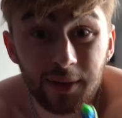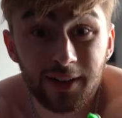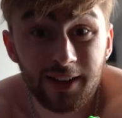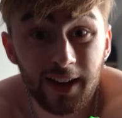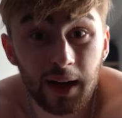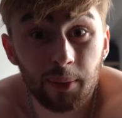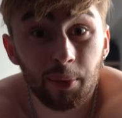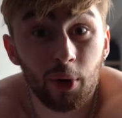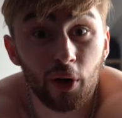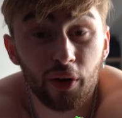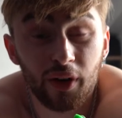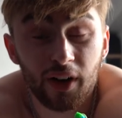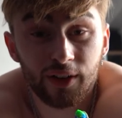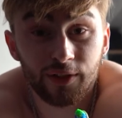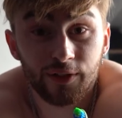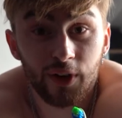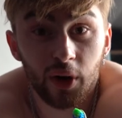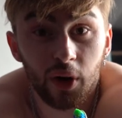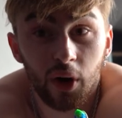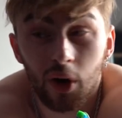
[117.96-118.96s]
you take a
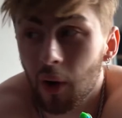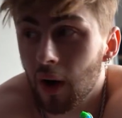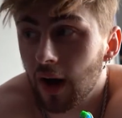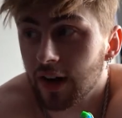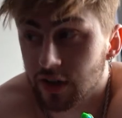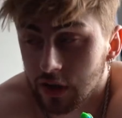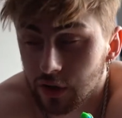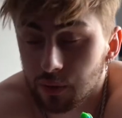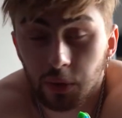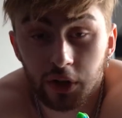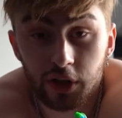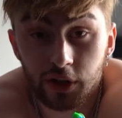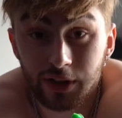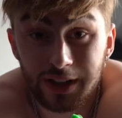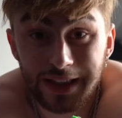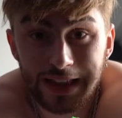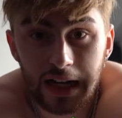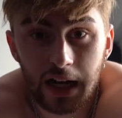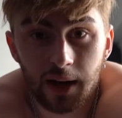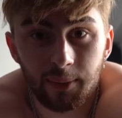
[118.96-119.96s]
progress photo, I just want you
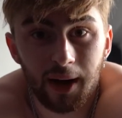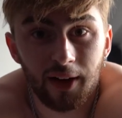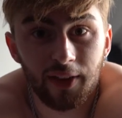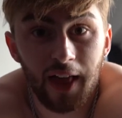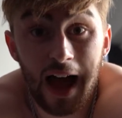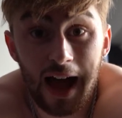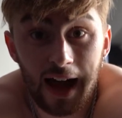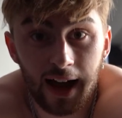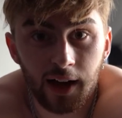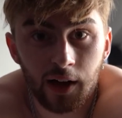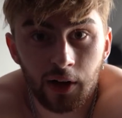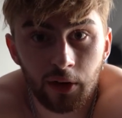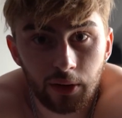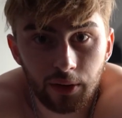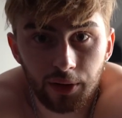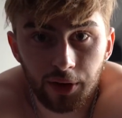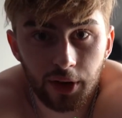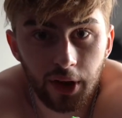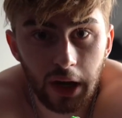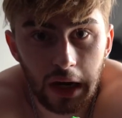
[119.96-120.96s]
to think about the
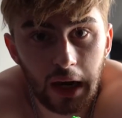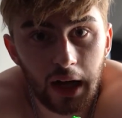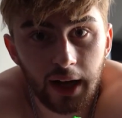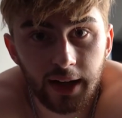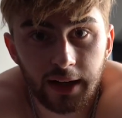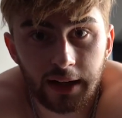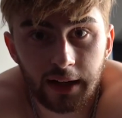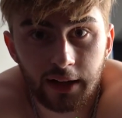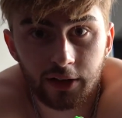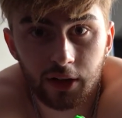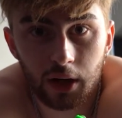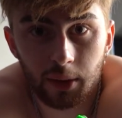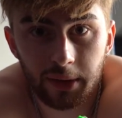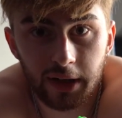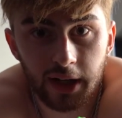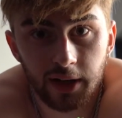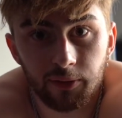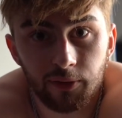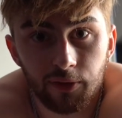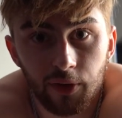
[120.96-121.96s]
angle that the lighting is coming in